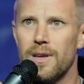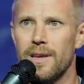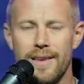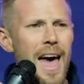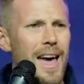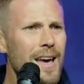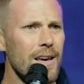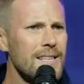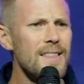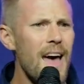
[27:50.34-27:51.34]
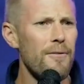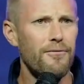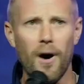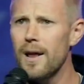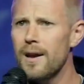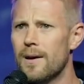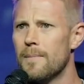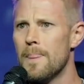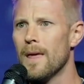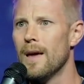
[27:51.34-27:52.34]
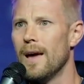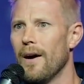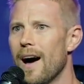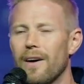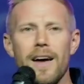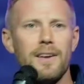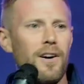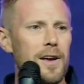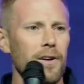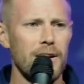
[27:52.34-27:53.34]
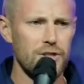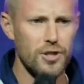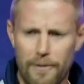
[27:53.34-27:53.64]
Yeah, isn't that fun? Like, you ever